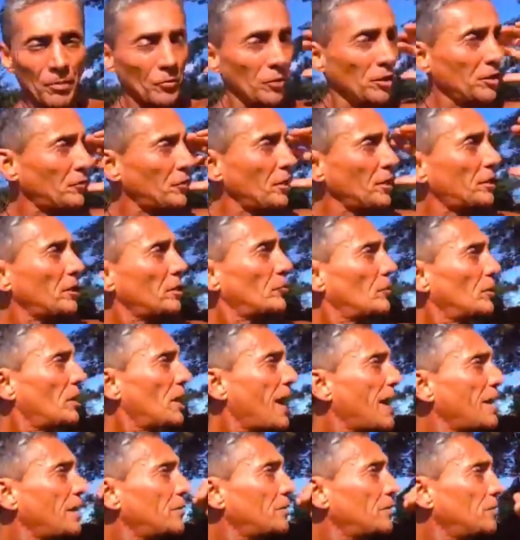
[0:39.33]
rethinking
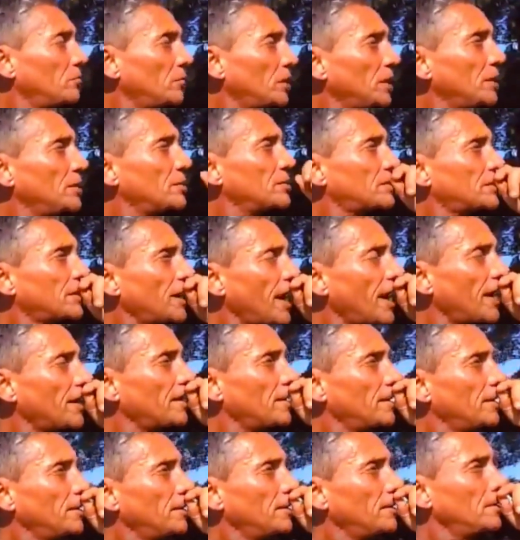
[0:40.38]
reality means
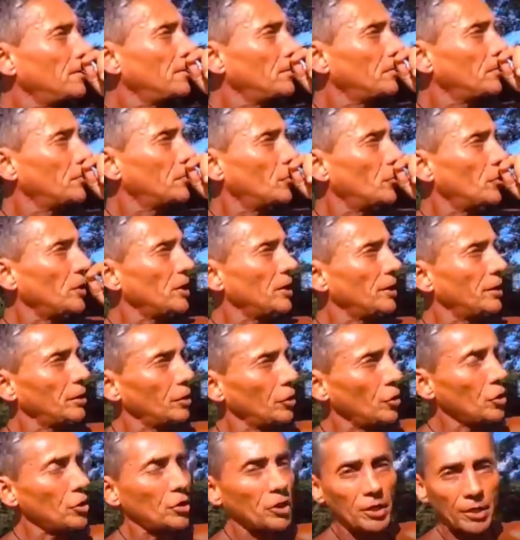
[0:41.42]
that we
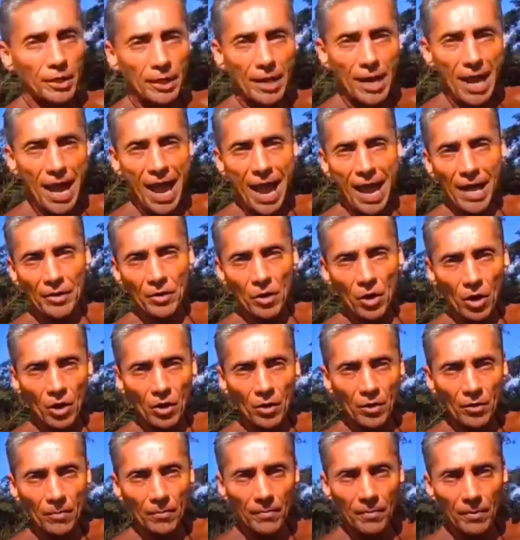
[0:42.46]
look at
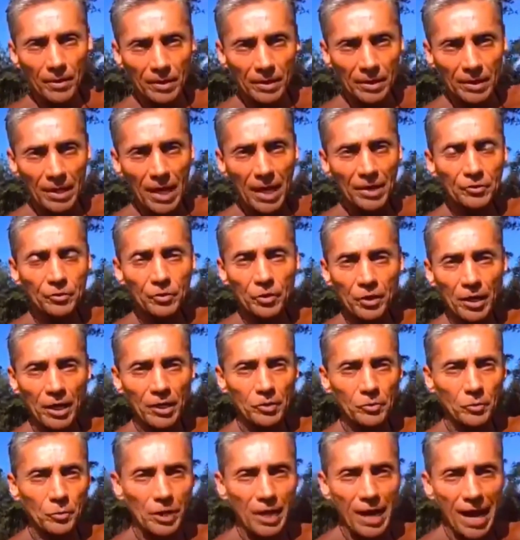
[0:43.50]
our
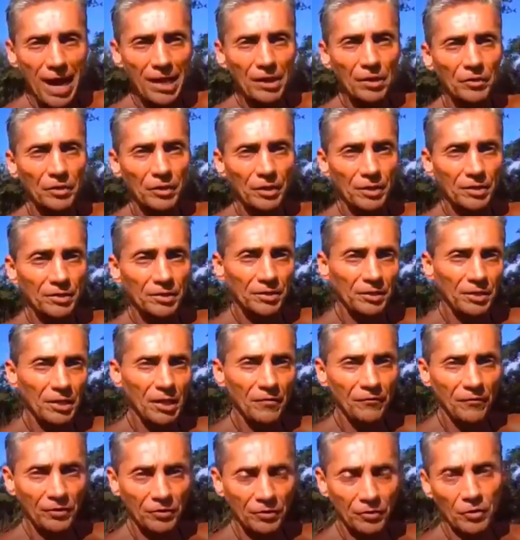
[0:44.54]
yesterday's reality and see
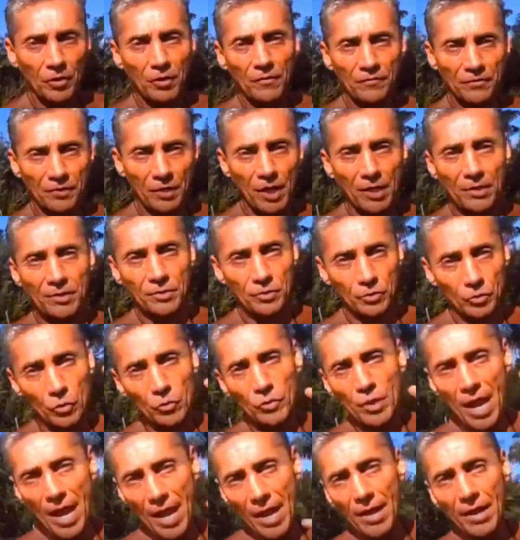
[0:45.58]
if it serves us
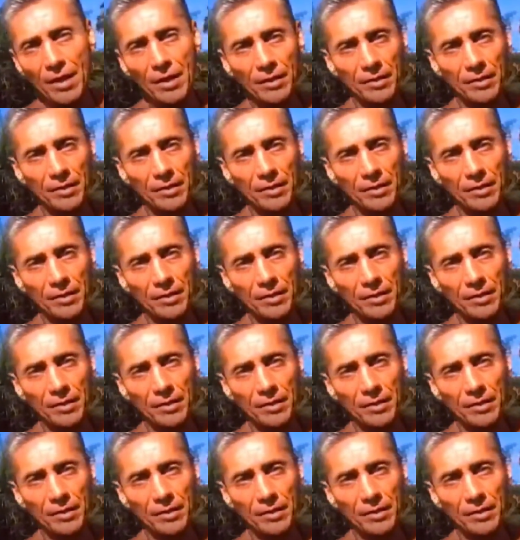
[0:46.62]
today.